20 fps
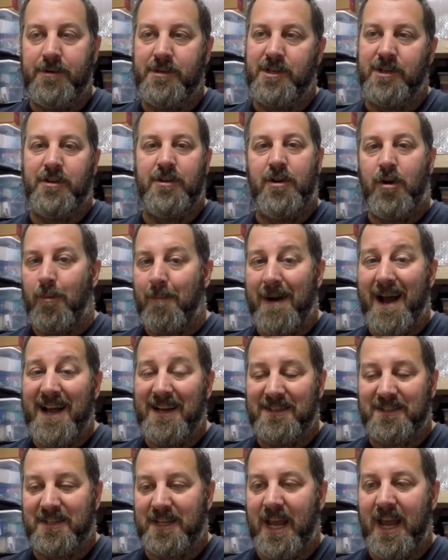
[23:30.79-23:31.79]
so you don't
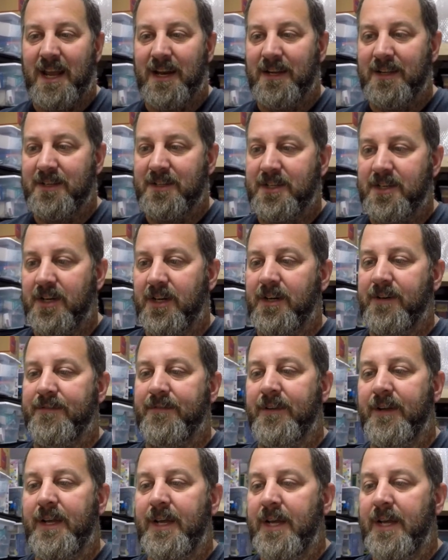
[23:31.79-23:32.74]
mind scanning stuff.